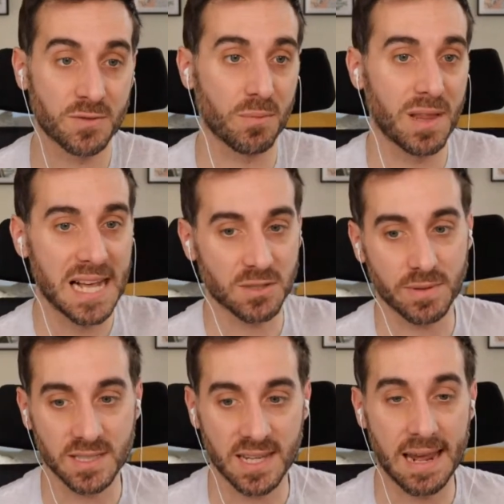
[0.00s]
from last
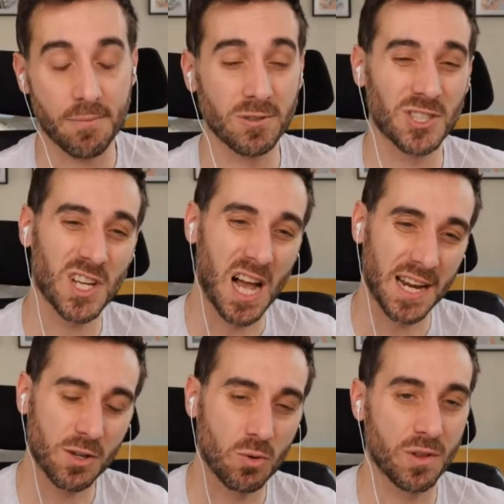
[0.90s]
week's game, which is
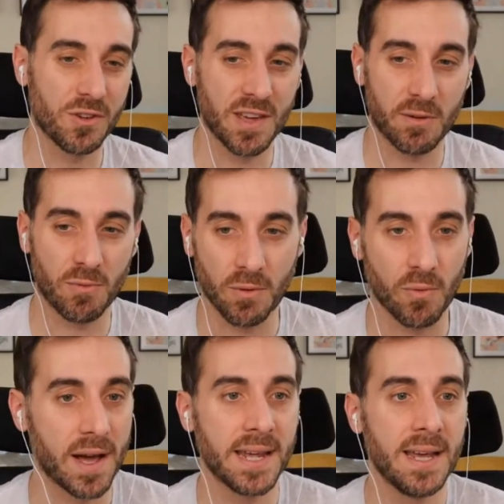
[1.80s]
kind of cool that you get it right
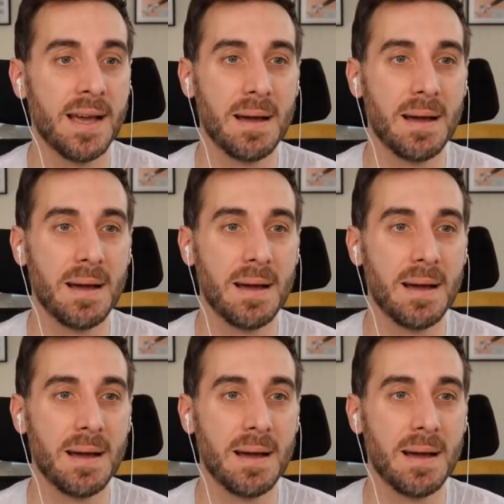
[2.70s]
away.